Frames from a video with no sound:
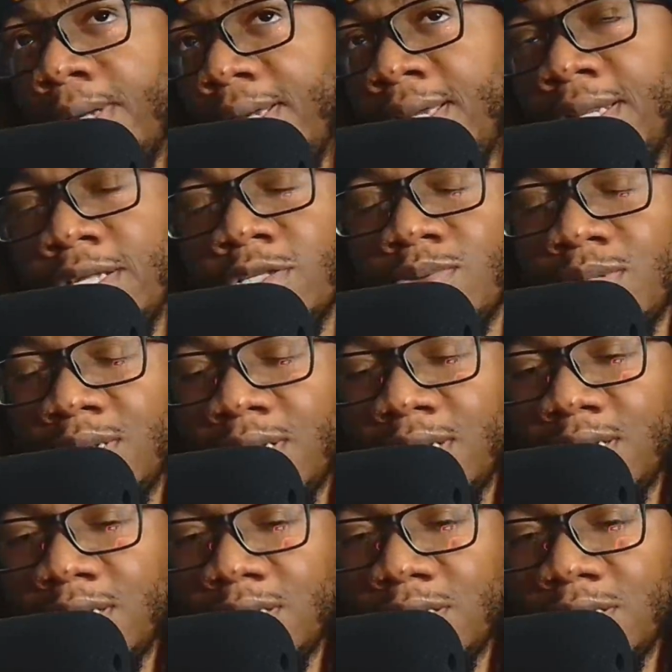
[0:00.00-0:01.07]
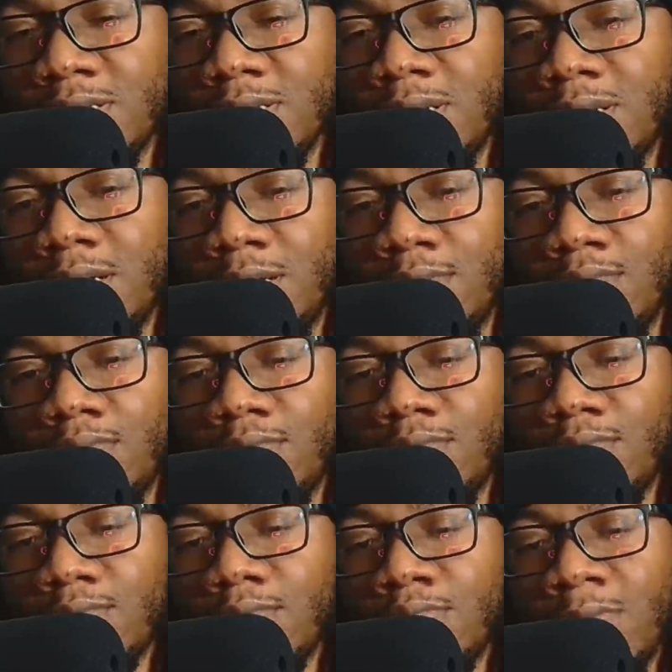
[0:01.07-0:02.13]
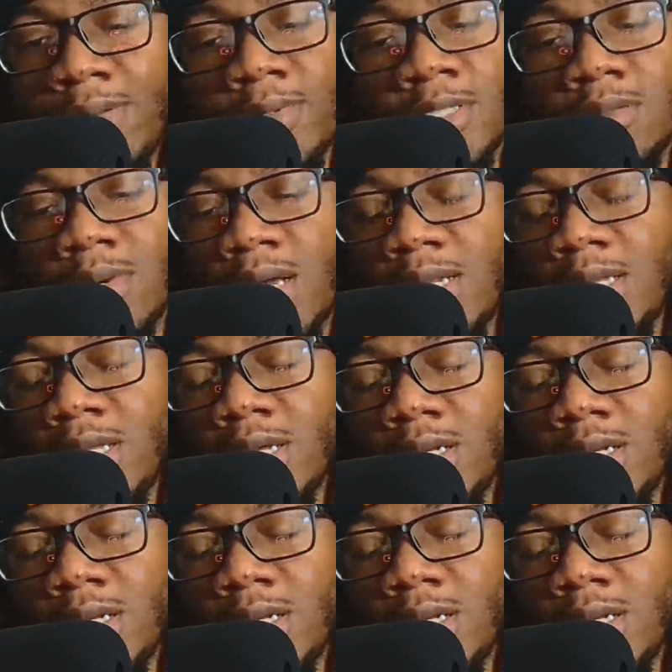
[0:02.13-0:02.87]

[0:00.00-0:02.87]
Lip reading: it is what it is. Maybe somebody can